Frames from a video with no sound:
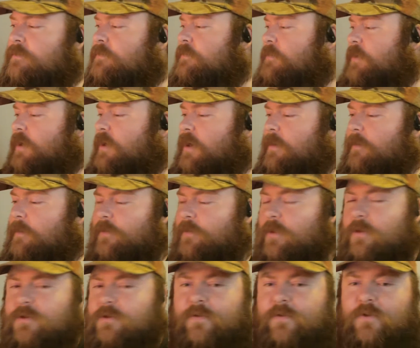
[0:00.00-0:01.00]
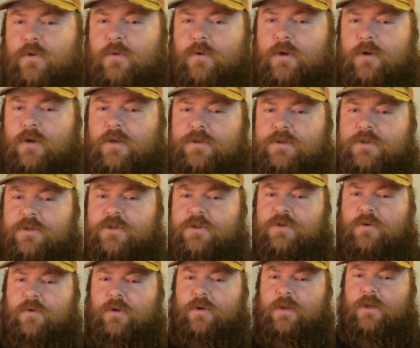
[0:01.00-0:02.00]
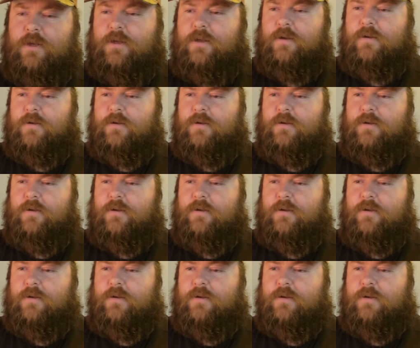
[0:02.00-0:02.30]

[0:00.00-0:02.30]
But for those of you just joining in,